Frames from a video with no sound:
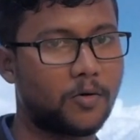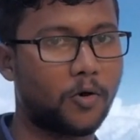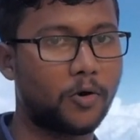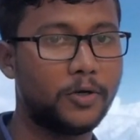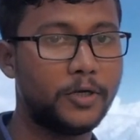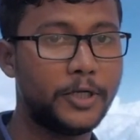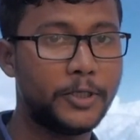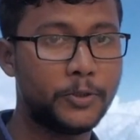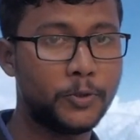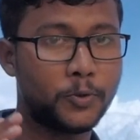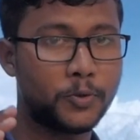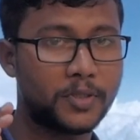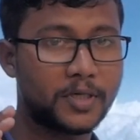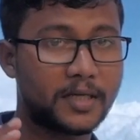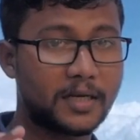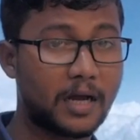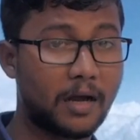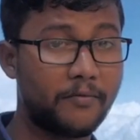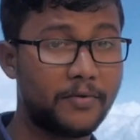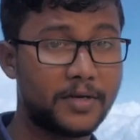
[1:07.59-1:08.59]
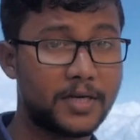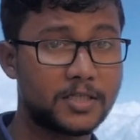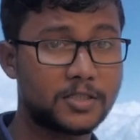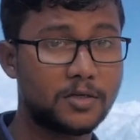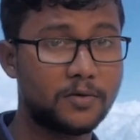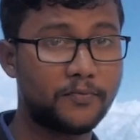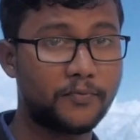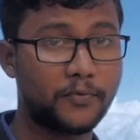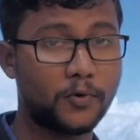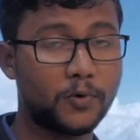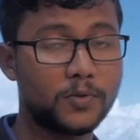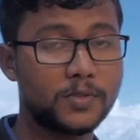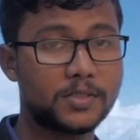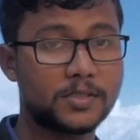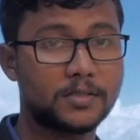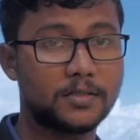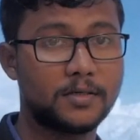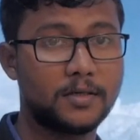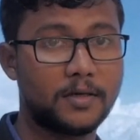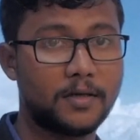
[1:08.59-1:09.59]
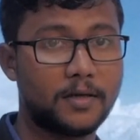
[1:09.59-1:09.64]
only due to the gravitational force